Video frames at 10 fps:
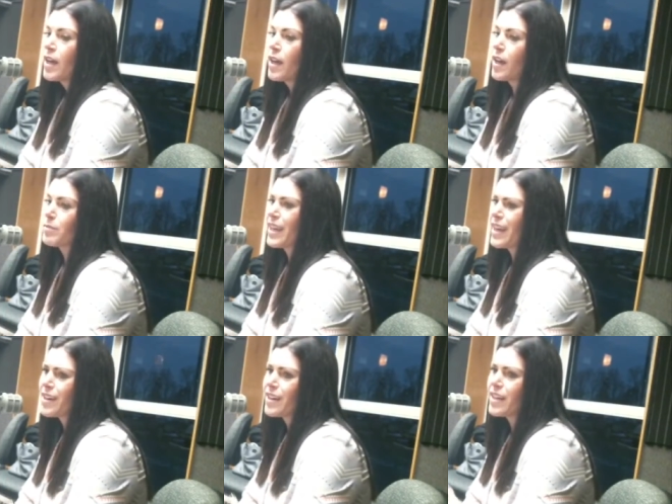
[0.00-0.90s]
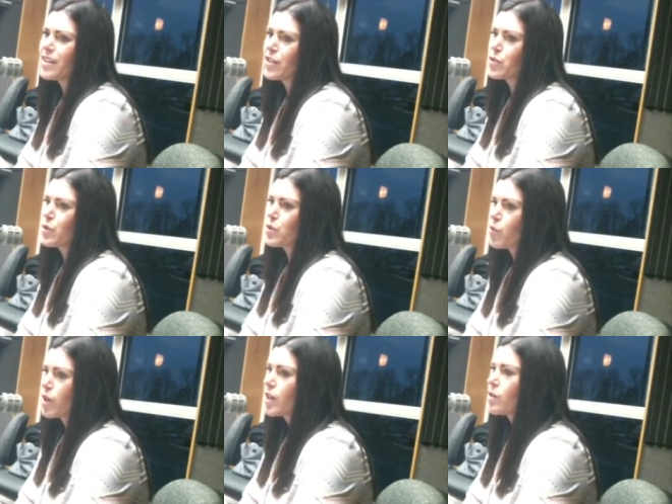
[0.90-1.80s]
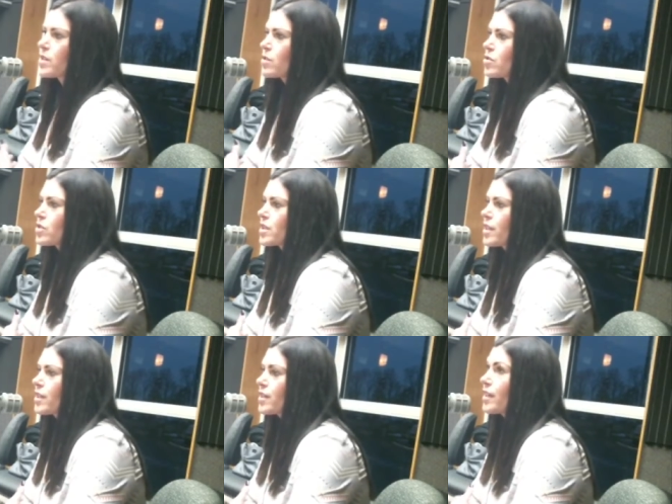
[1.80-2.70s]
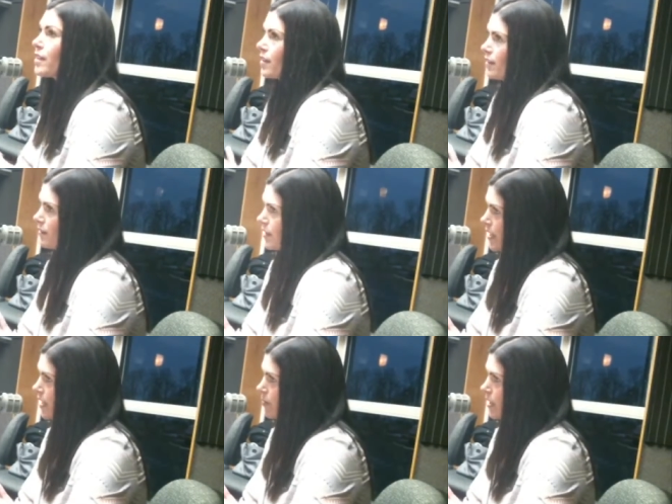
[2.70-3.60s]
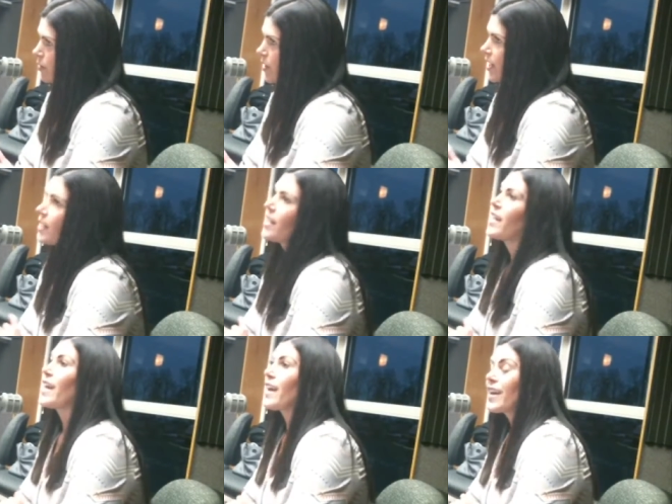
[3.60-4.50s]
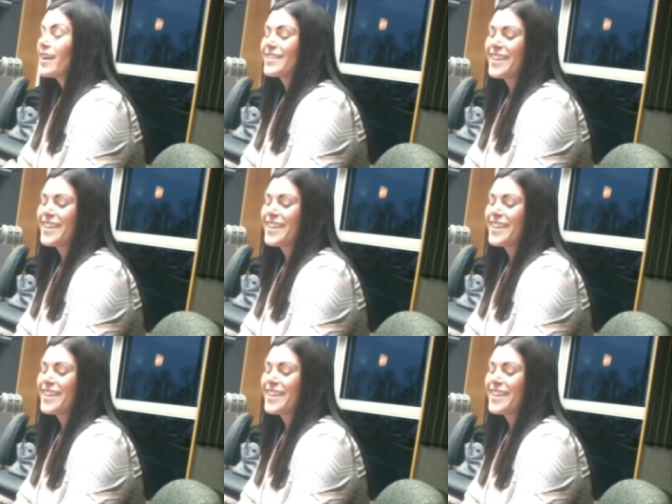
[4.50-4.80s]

Um, can individuals work with Social Security? they can, by the way, and